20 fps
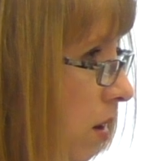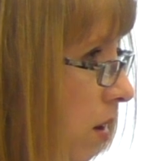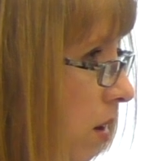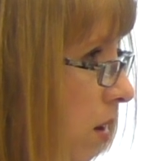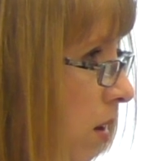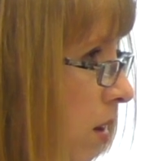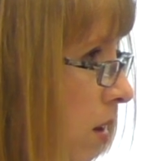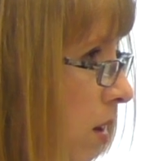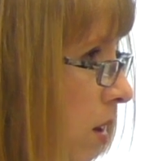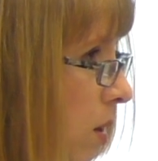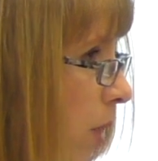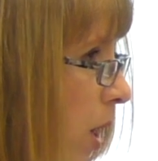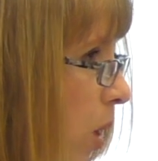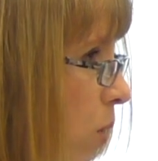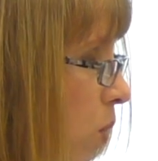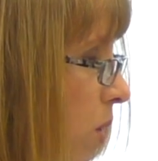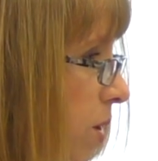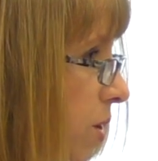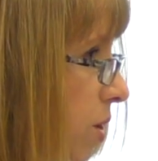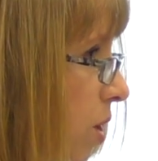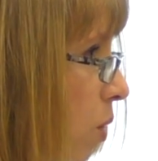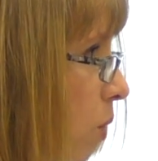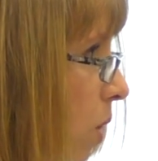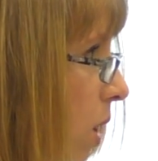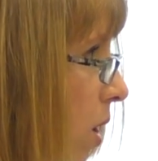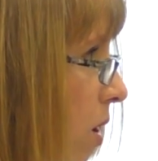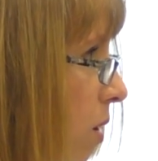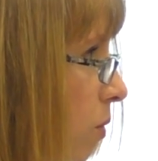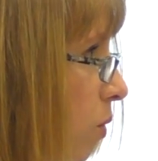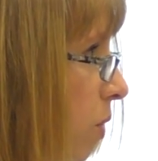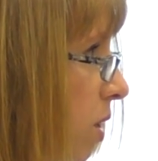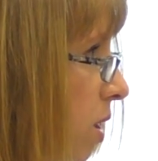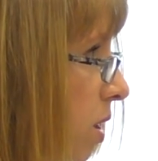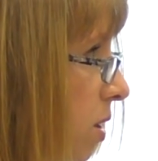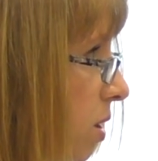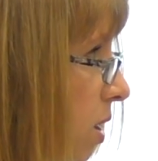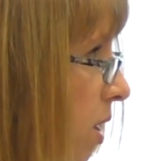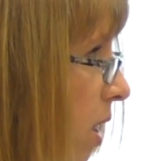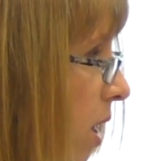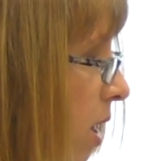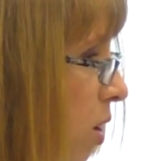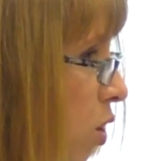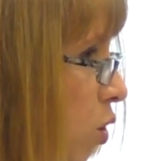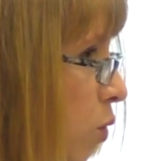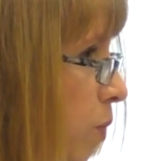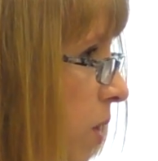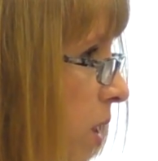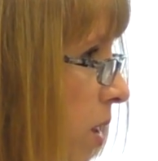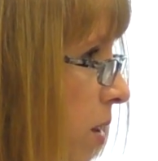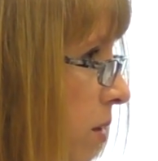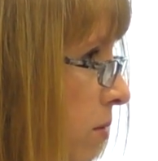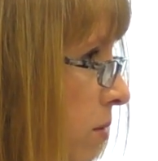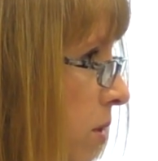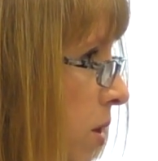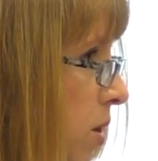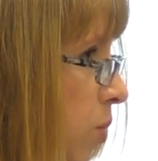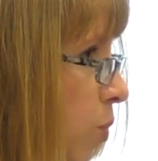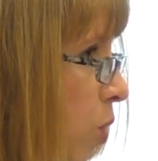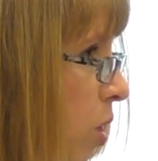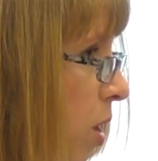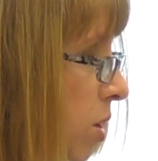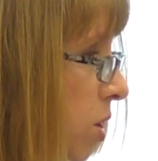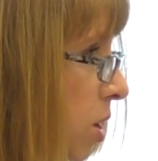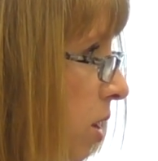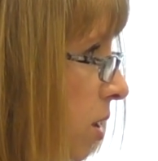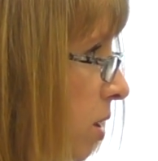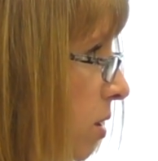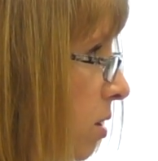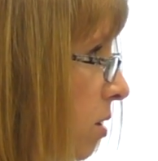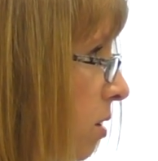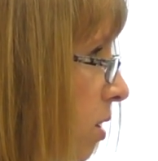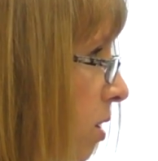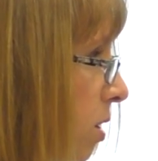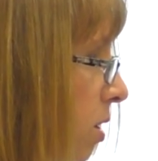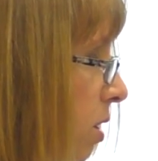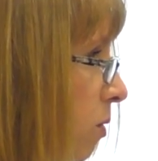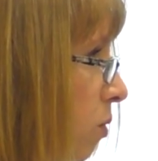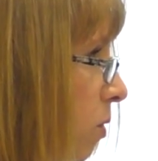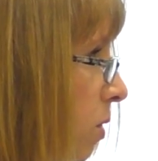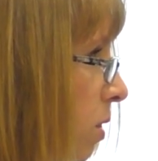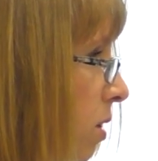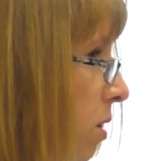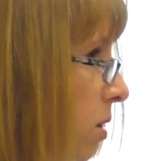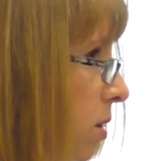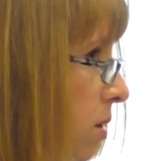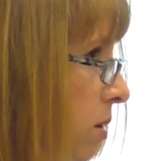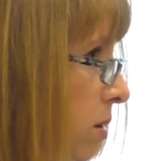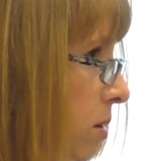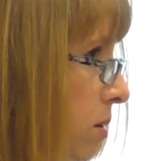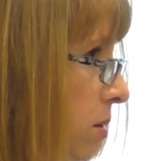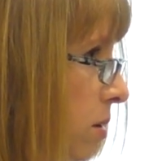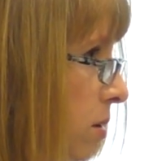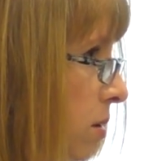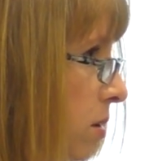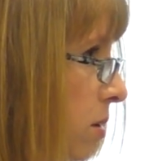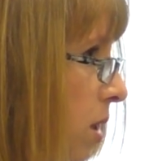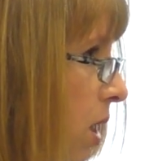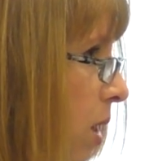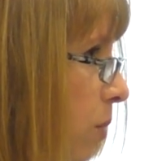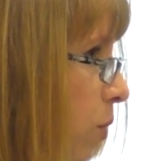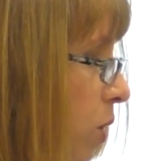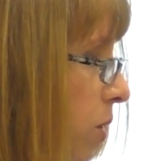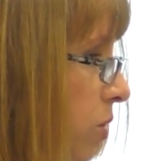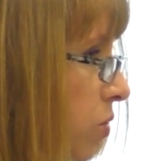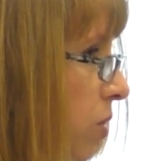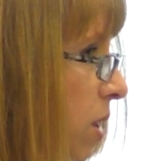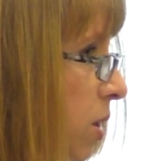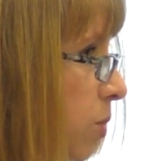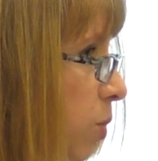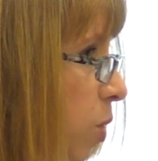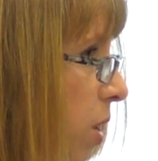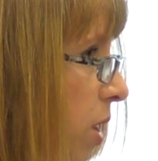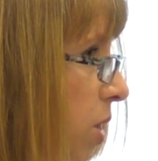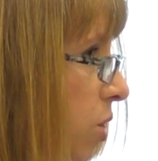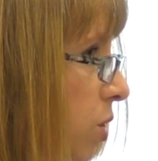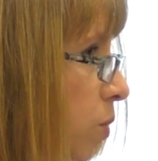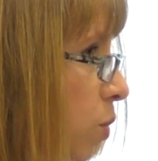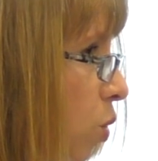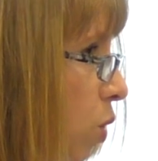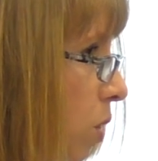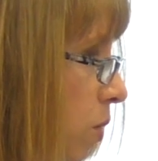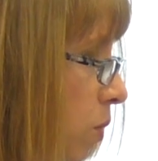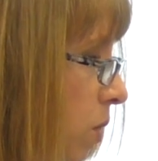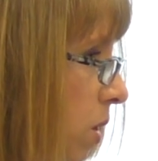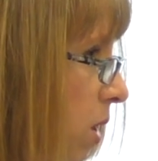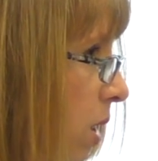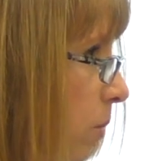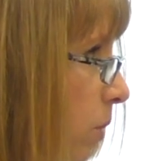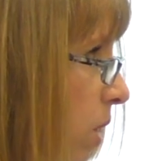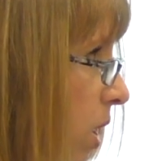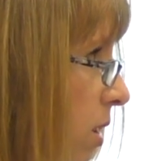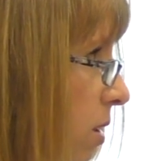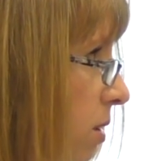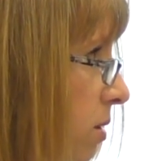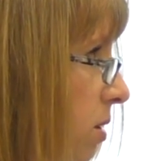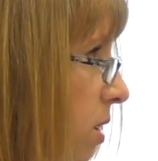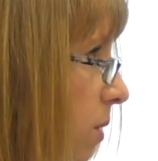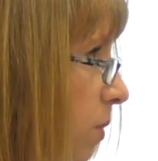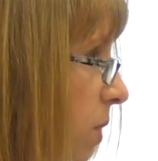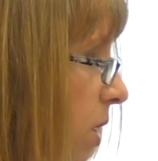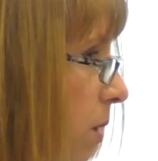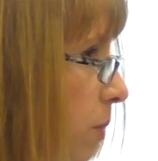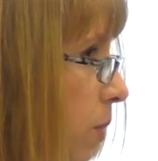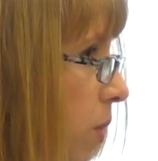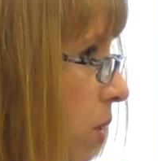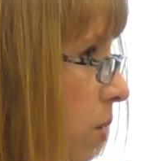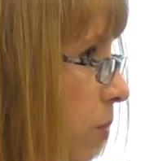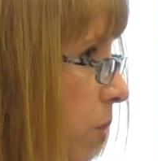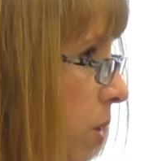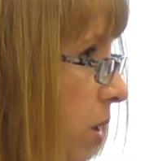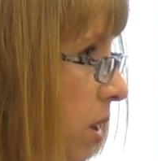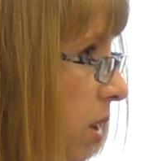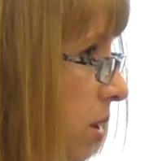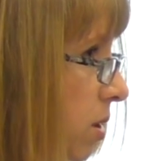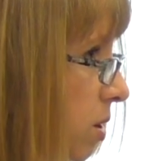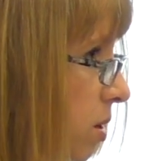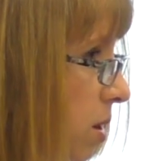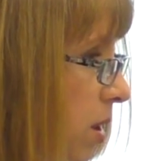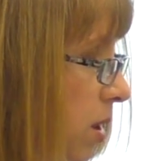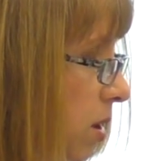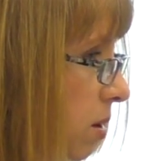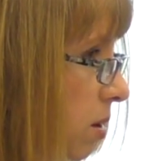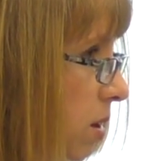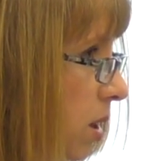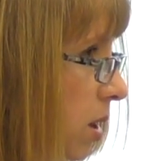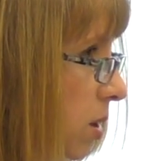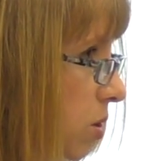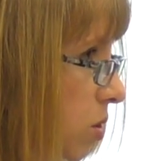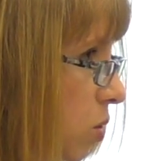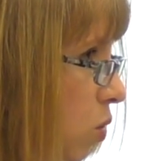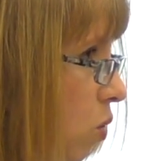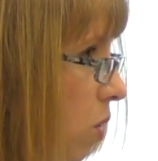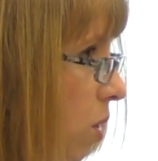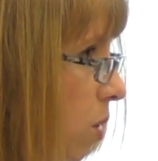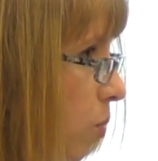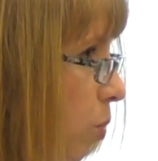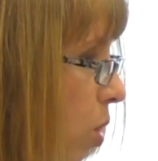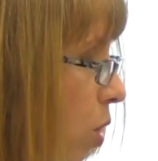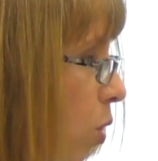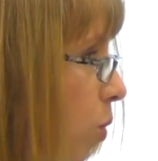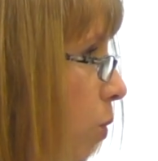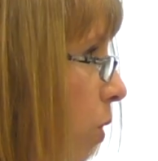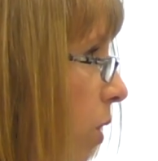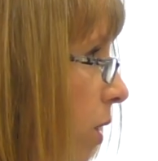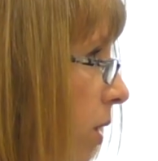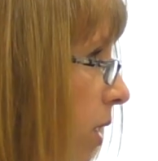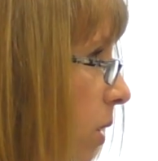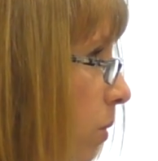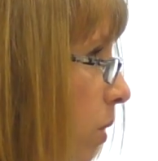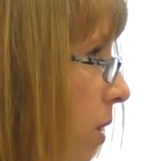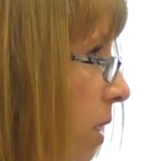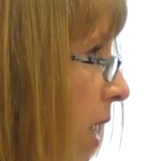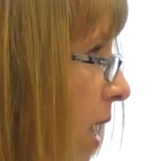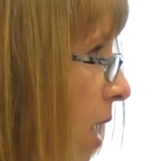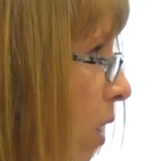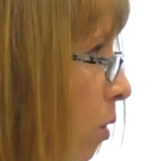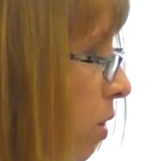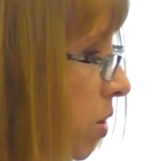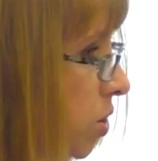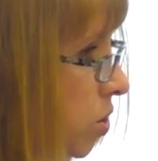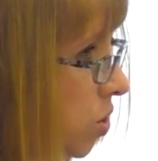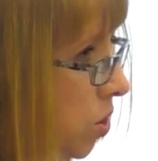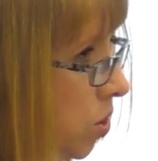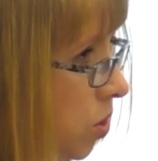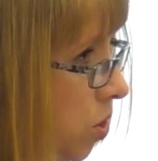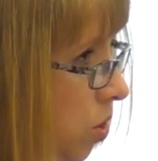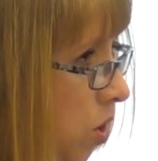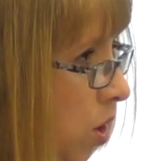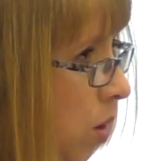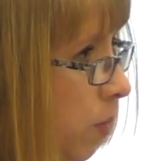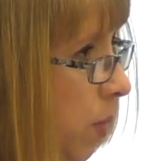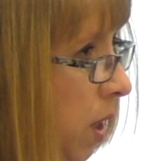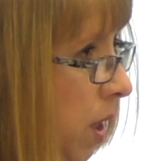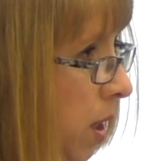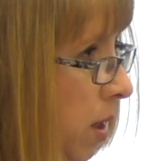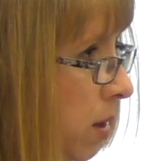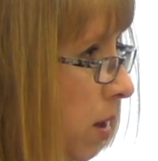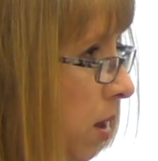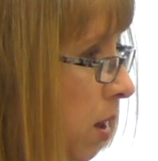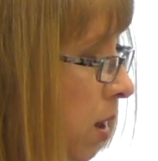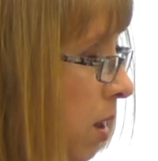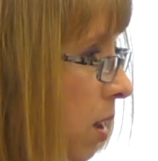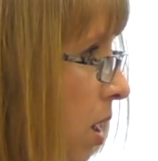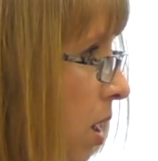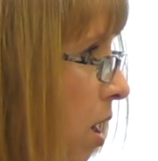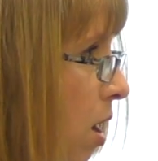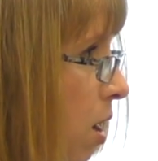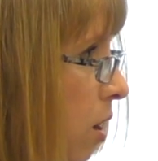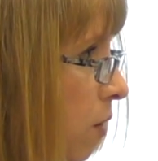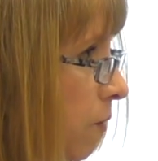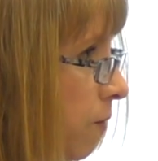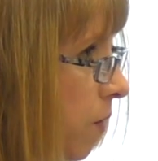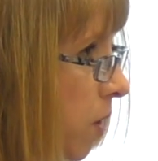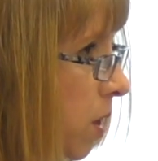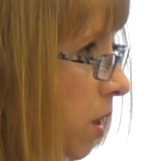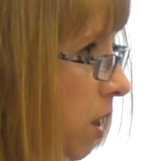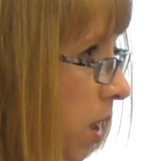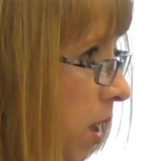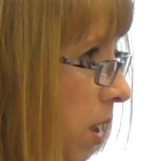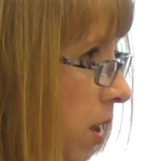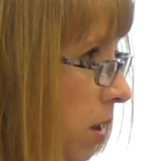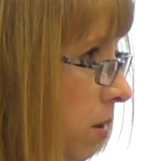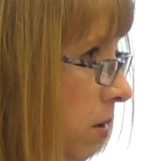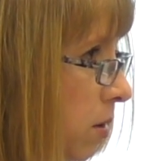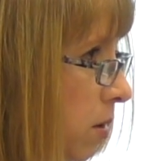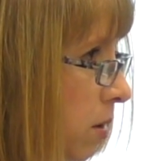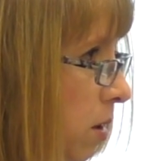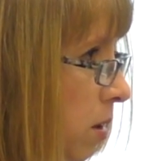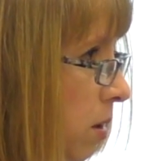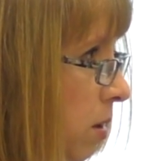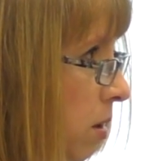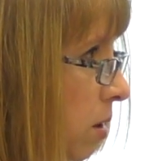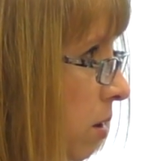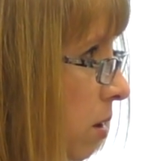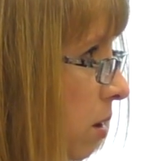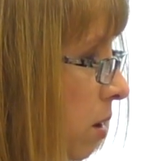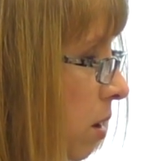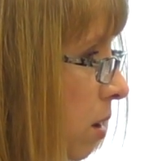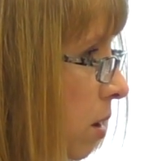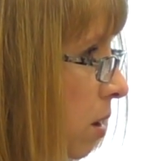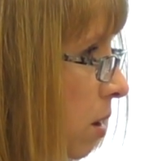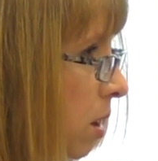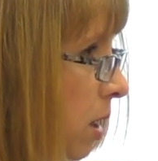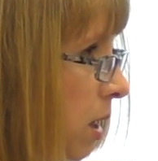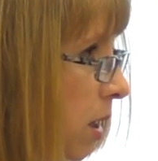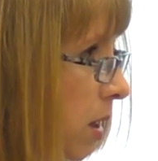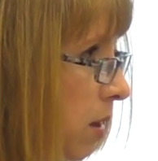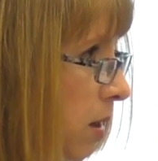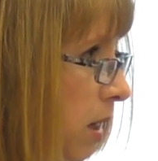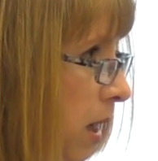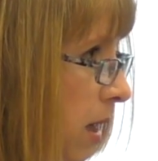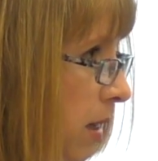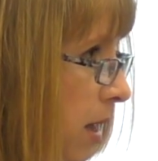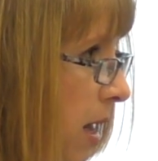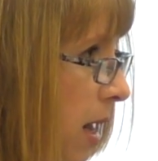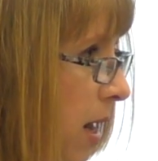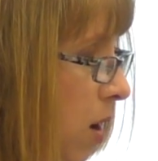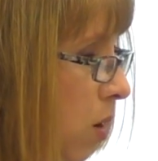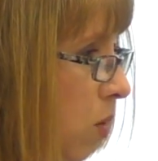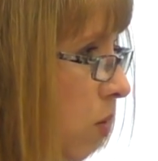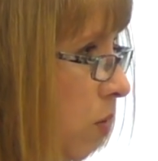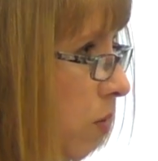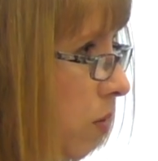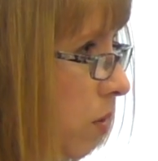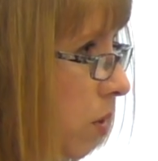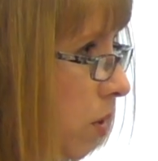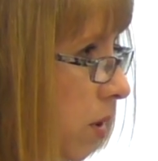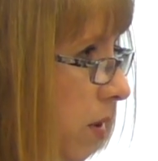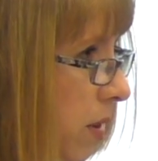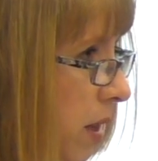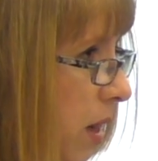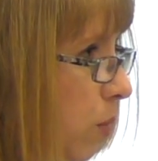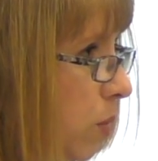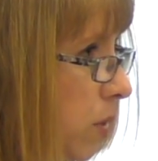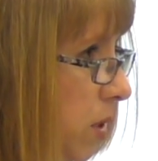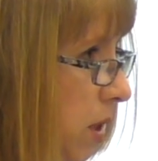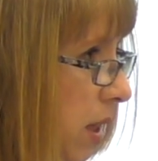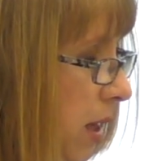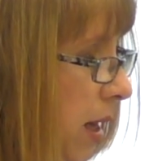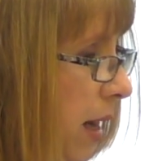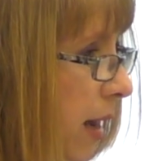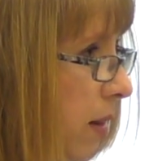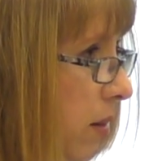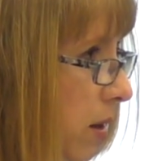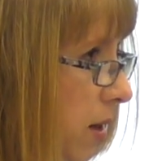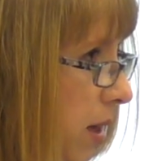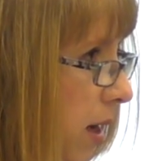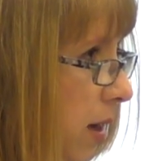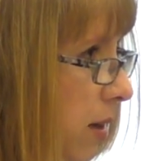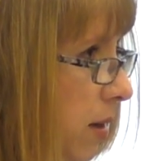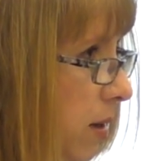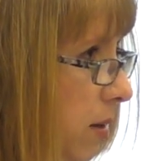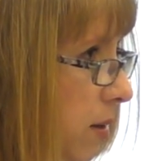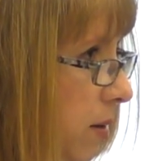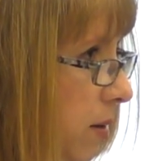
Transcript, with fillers: uh, about what's going on with this, and I hope that this project is listed with the, the Commonwealth Transportation Board when they meet in September. But it's it, it's scored appropriately, but now it's just determining our funding uh, and, and how the, that would get allocated.